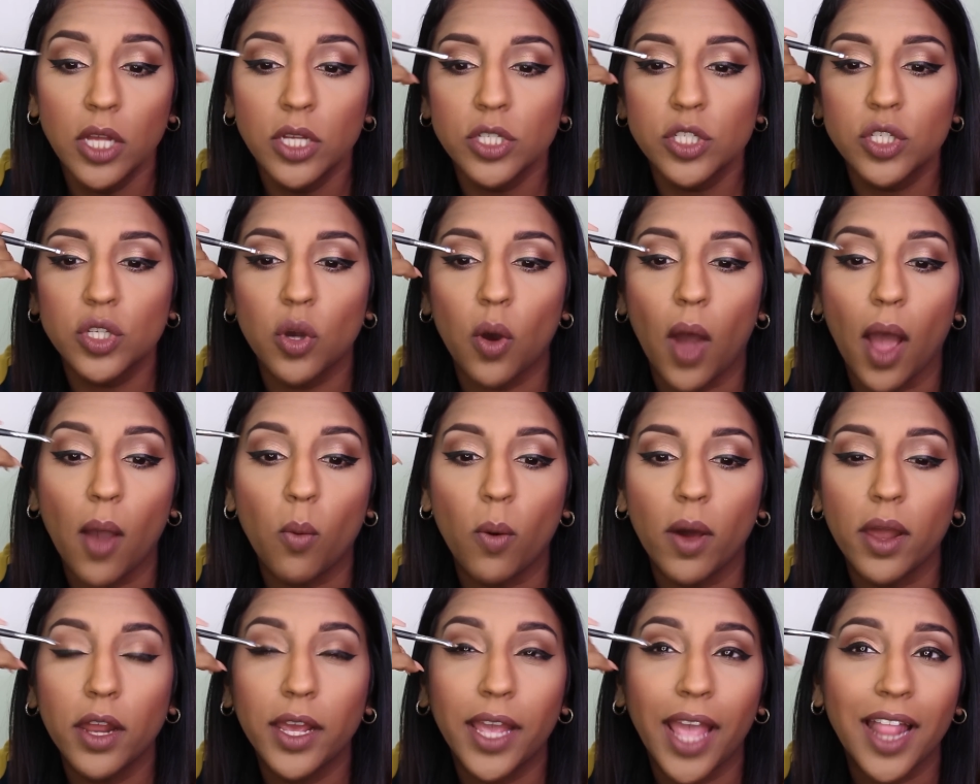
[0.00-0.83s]
So I
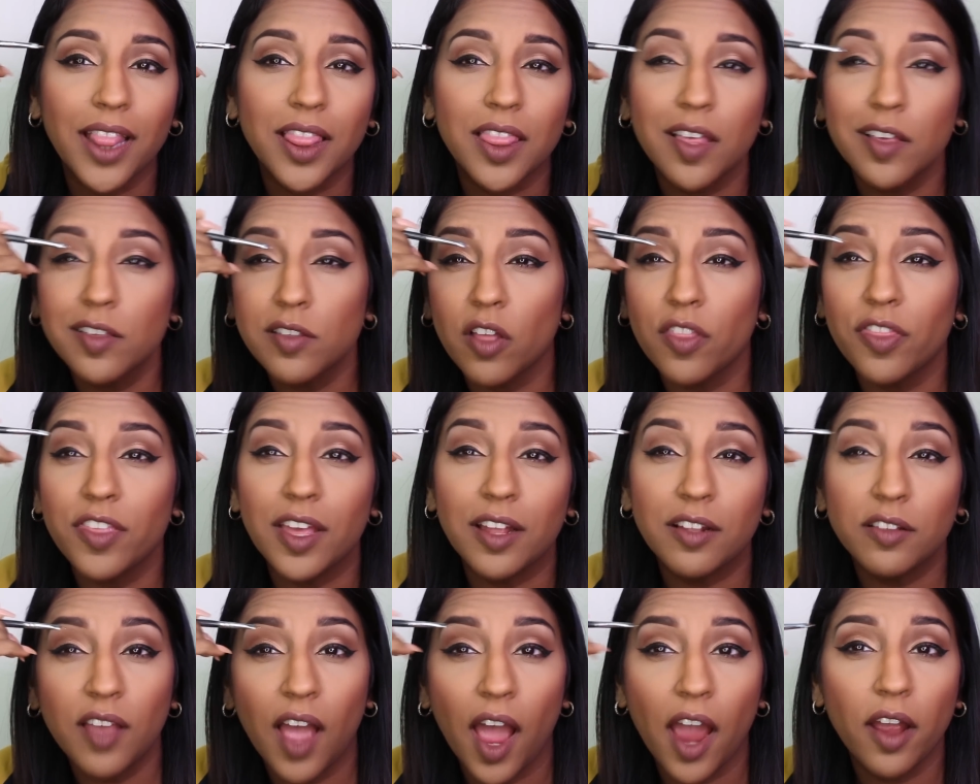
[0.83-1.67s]
want to get this on the
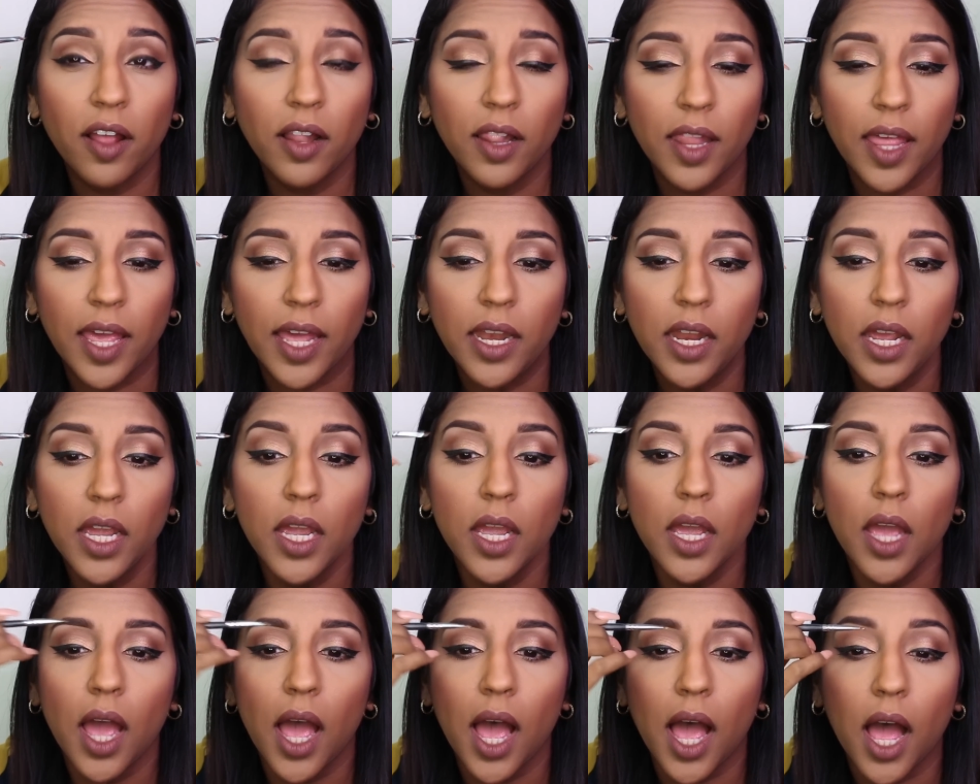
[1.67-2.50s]
entire lid,
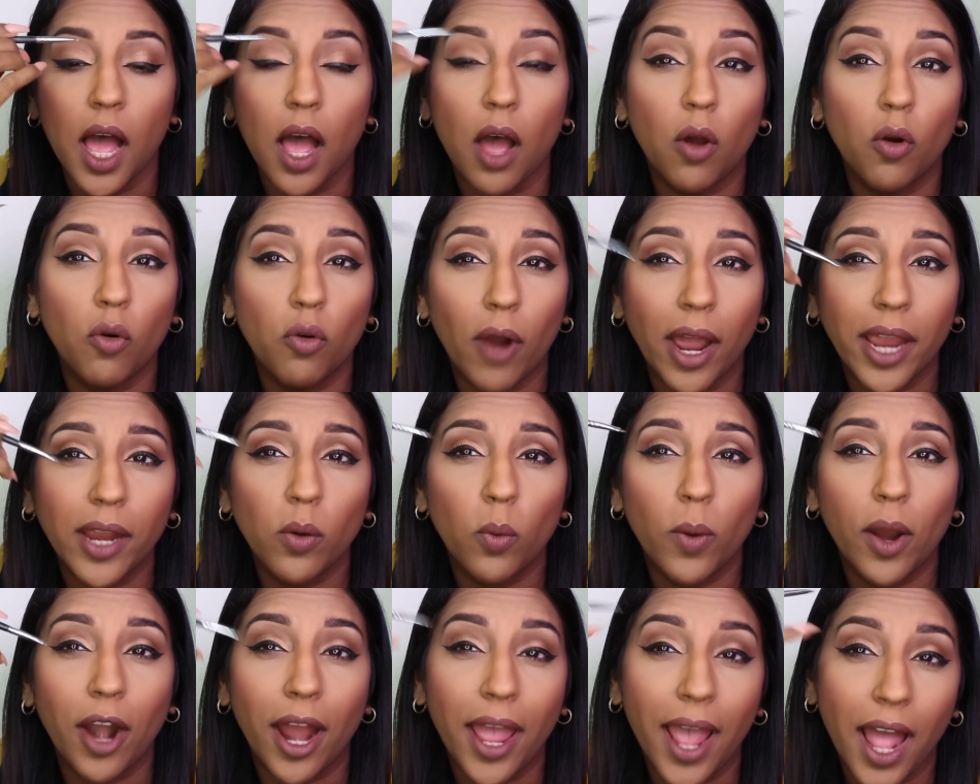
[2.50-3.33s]

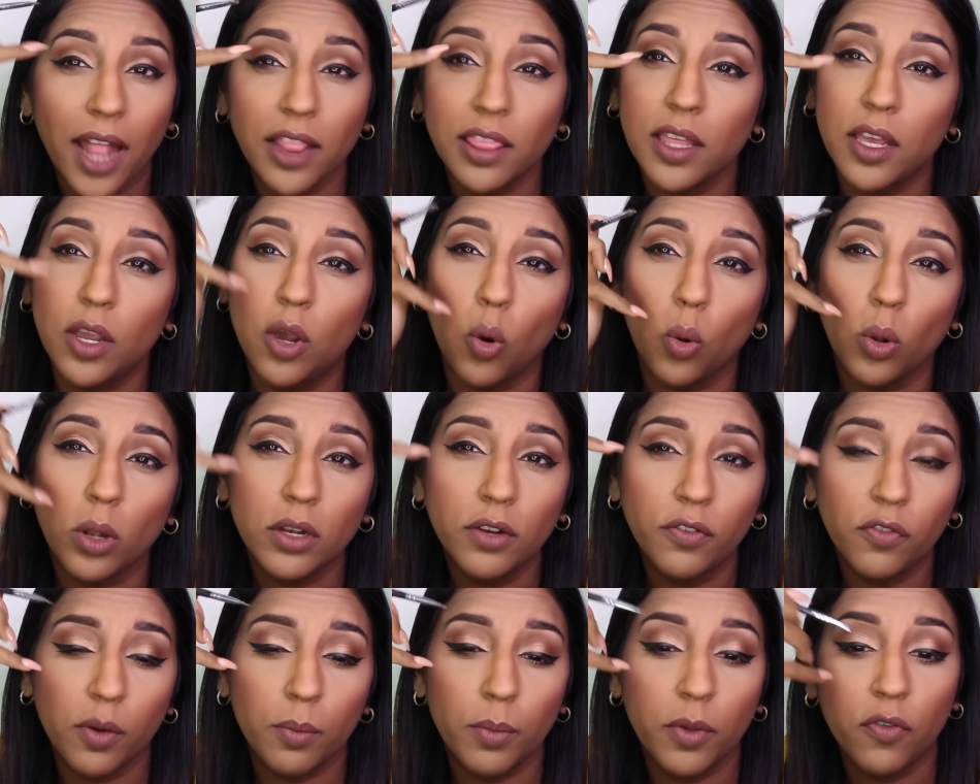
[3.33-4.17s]
right where I had the
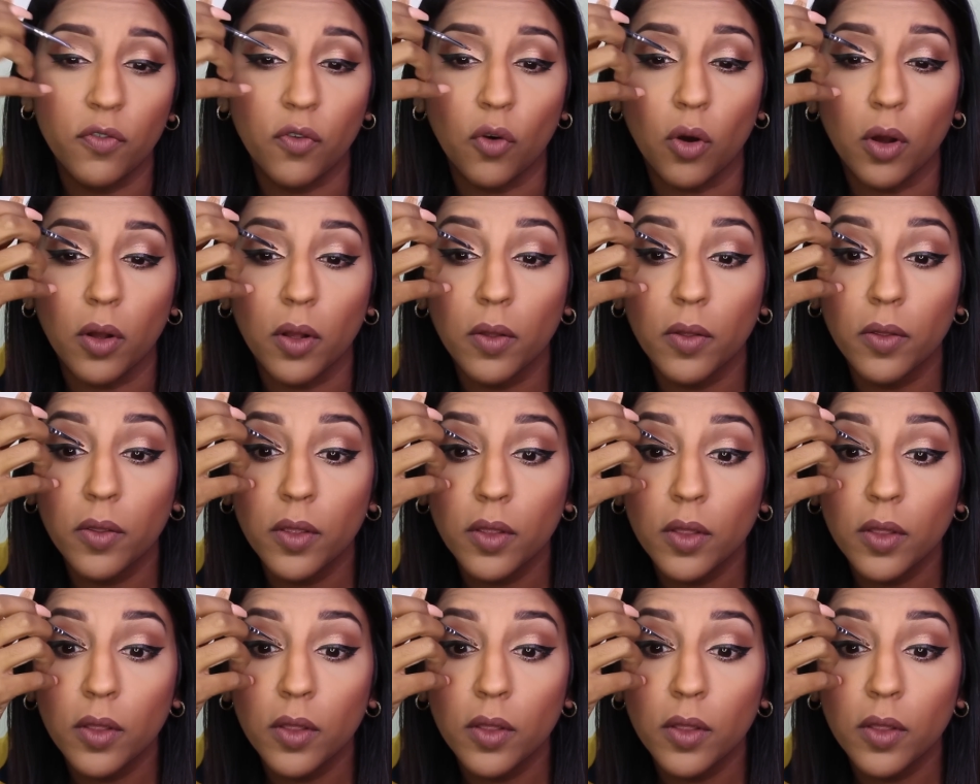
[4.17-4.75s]
gold from before.